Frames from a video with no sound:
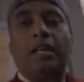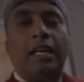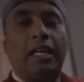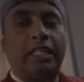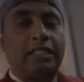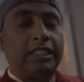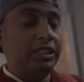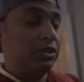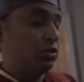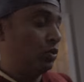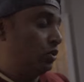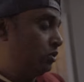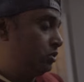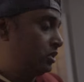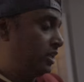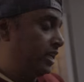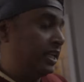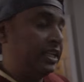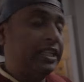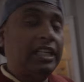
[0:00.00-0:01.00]
As I told you,
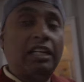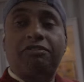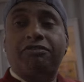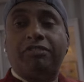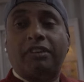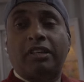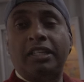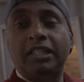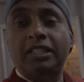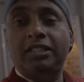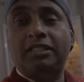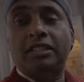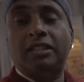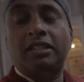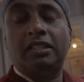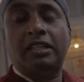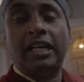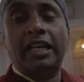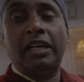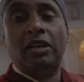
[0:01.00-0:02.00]
the entire
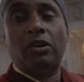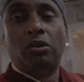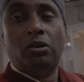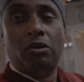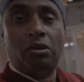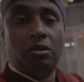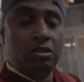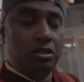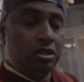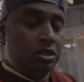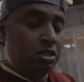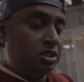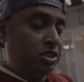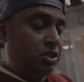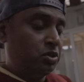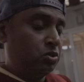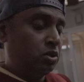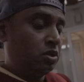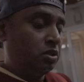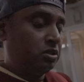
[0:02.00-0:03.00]
furniture and all the,
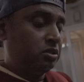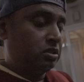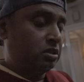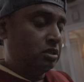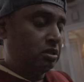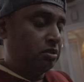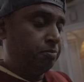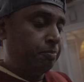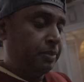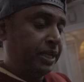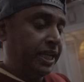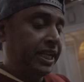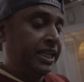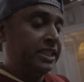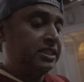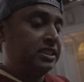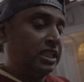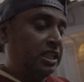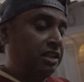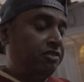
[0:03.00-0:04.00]
you know, uh,
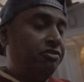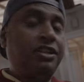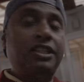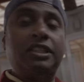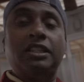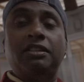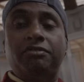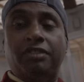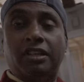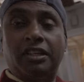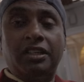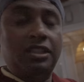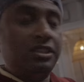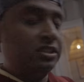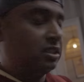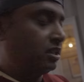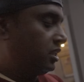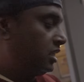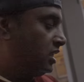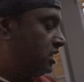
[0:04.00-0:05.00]
beds and everything
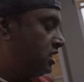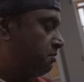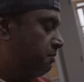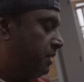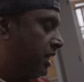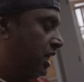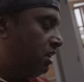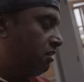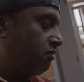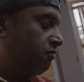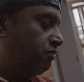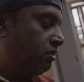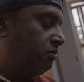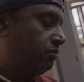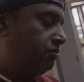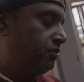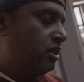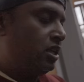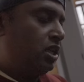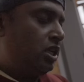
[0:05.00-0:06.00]
furniture is made up of,
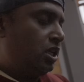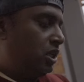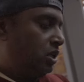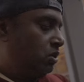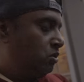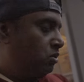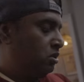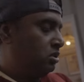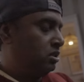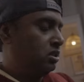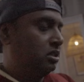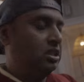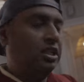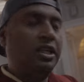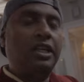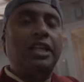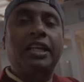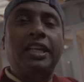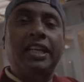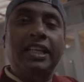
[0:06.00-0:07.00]
you know,
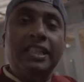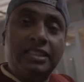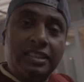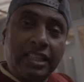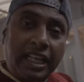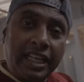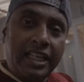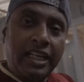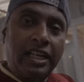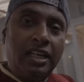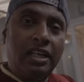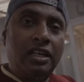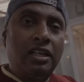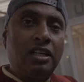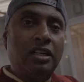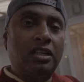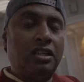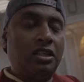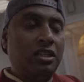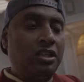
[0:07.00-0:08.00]
the recycled,
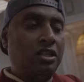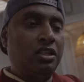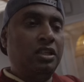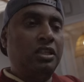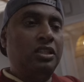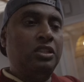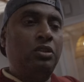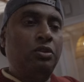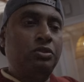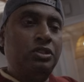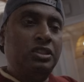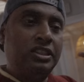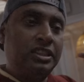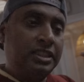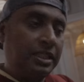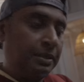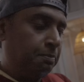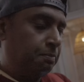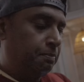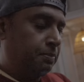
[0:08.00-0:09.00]
uh, you know,
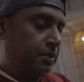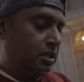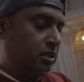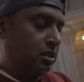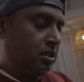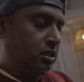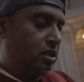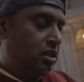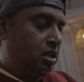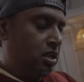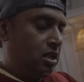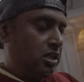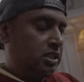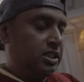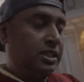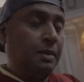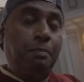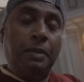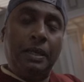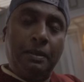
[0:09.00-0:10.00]
sip, uh,
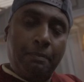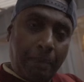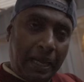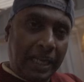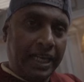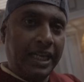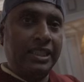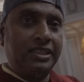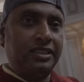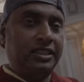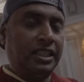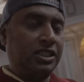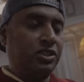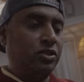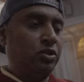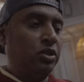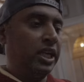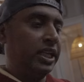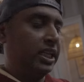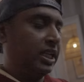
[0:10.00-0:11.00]
sipping pallets actually.